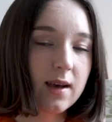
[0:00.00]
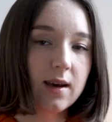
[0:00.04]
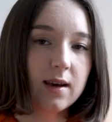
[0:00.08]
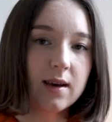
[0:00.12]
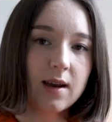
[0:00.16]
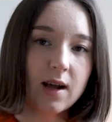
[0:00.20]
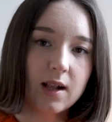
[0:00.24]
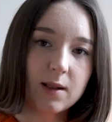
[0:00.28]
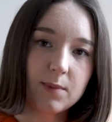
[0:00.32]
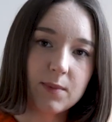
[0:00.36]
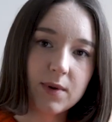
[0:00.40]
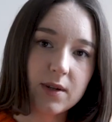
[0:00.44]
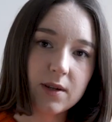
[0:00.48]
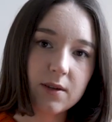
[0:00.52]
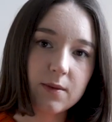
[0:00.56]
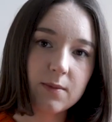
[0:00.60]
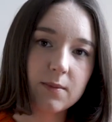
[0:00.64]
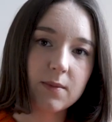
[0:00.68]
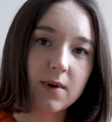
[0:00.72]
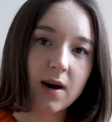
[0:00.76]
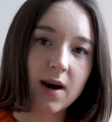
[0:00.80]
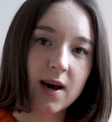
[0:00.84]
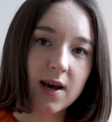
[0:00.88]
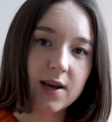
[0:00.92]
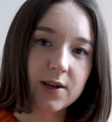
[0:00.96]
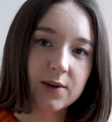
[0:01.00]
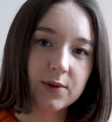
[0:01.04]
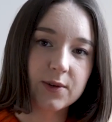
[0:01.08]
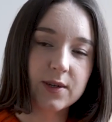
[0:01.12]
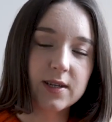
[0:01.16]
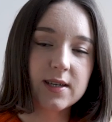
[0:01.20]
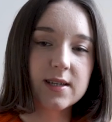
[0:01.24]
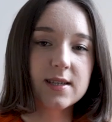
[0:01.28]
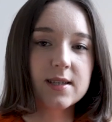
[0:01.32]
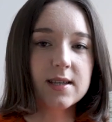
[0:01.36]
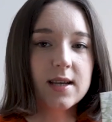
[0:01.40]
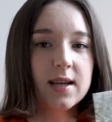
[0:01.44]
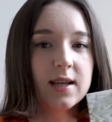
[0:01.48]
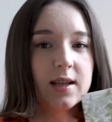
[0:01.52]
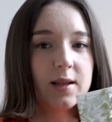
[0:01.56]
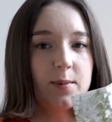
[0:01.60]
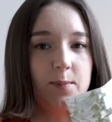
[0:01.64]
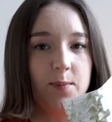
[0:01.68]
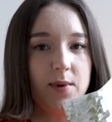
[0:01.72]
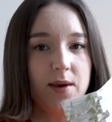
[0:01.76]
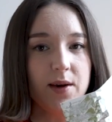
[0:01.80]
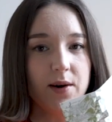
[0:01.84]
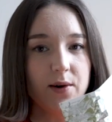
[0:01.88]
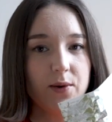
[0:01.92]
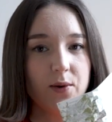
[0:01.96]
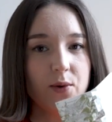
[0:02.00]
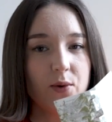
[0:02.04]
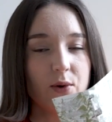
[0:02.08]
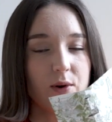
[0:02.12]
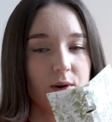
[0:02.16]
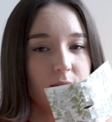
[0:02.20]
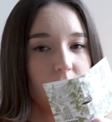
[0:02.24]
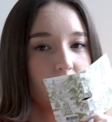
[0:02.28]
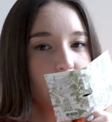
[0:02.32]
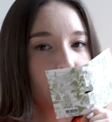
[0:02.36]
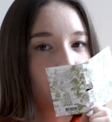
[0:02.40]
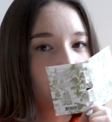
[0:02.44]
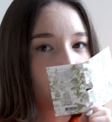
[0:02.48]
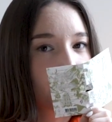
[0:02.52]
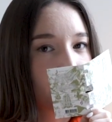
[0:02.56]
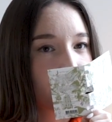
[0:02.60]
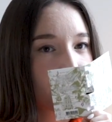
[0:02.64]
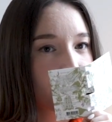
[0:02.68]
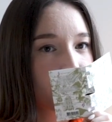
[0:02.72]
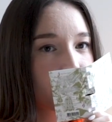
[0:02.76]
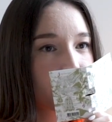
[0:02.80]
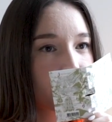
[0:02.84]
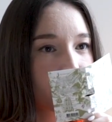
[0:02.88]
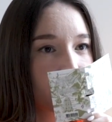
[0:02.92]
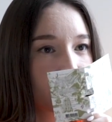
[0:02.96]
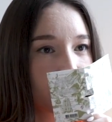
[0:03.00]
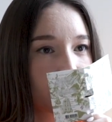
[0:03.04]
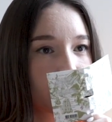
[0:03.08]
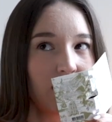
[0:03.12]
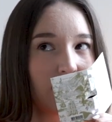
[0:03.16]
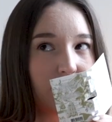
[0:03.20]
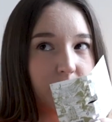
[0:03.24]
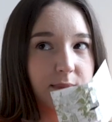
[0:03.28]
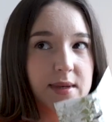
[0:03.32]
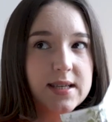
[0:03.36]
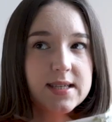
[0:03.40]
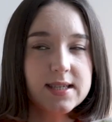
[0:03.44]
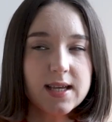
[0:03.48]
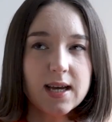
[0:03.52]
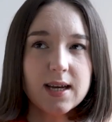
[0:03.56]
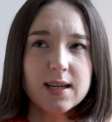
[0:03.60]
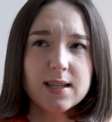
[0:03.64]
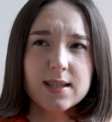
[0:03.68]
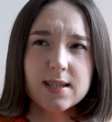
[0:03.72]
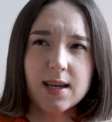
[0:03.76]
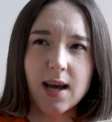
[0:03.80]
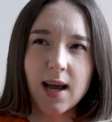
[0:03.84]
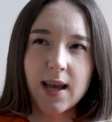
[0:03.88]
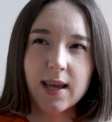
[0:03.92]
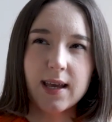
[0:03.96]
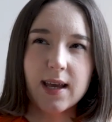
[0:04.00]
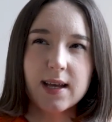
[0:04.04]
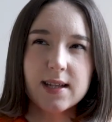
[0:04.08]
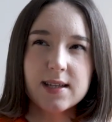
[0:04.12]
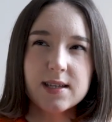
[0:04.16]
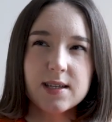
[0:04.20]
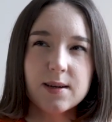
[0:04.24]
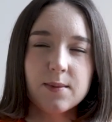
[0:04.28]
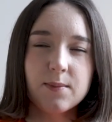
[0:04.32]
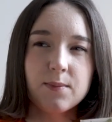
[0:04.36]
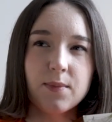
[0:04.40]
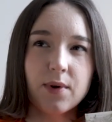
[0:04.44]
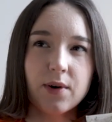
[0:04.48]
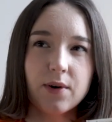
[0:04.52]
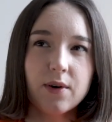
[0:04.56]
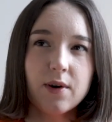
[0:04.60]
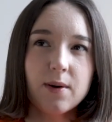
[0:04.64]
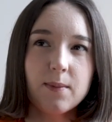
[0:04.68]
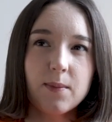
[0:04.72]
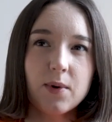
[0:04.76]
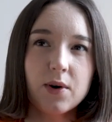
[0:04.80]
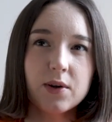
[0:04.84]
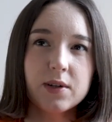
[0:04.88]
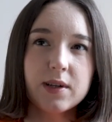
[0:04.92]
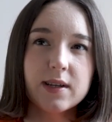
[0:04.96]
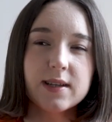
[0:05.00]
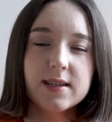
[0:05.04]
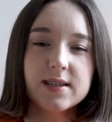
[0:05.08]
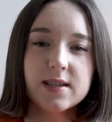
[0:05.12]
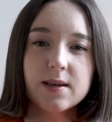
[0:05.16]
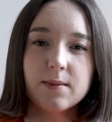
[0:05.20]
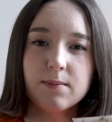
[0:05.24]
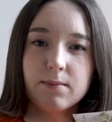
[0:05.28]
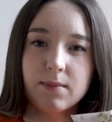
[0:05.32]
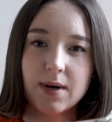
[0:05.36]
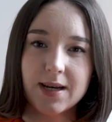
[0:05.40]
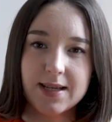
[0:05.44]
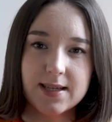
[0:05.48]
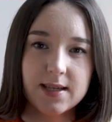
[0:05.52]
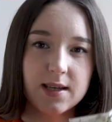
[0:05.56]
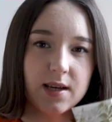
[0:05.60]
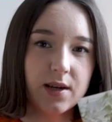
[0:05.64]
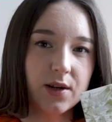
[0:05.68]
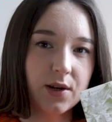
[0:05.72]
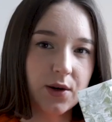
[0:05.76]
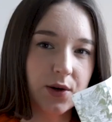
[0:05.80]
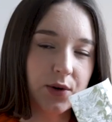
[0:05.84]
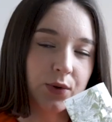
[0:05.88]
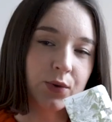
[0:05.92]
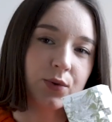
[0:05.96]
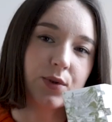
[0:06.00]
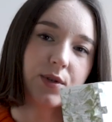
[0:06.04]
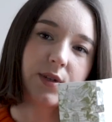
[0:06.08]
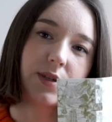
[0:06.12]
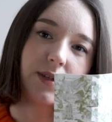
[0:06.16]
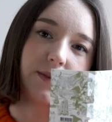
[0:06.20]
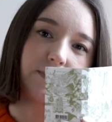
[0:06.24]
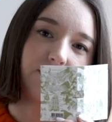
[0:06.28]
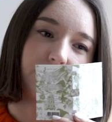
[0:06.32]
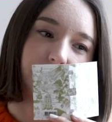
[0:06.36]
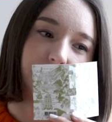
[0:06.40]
Galbanum, iris and piacord. Besides, I get some bergamot and some musky notes.